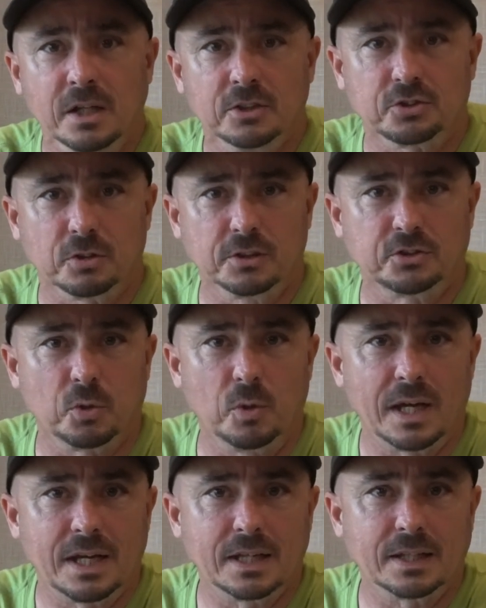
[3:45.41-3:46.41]
So let's go
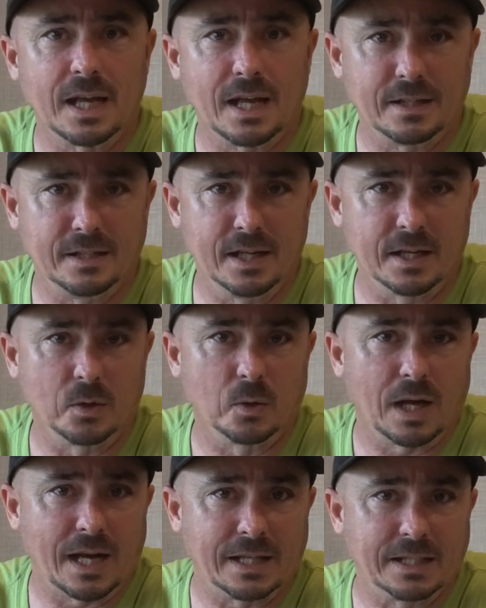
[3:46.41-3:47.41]
ahead
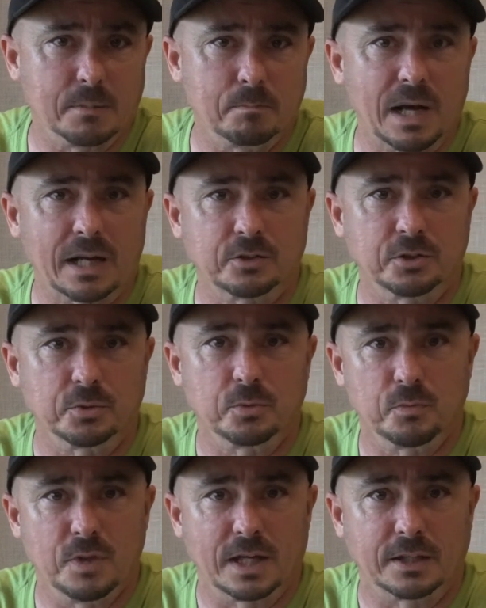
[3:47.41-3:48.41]
now and get back to
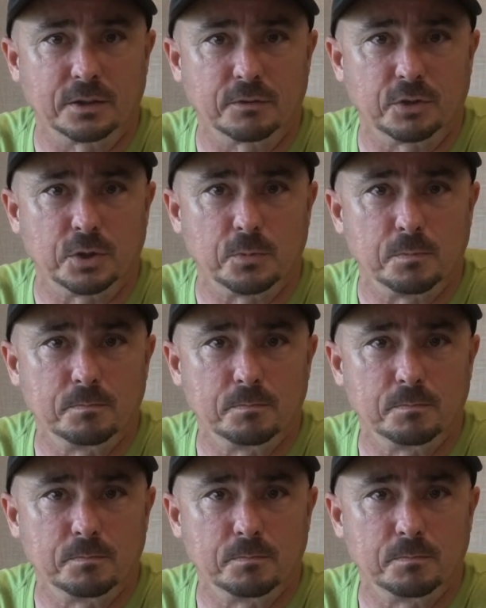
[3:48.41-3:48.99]
that interview.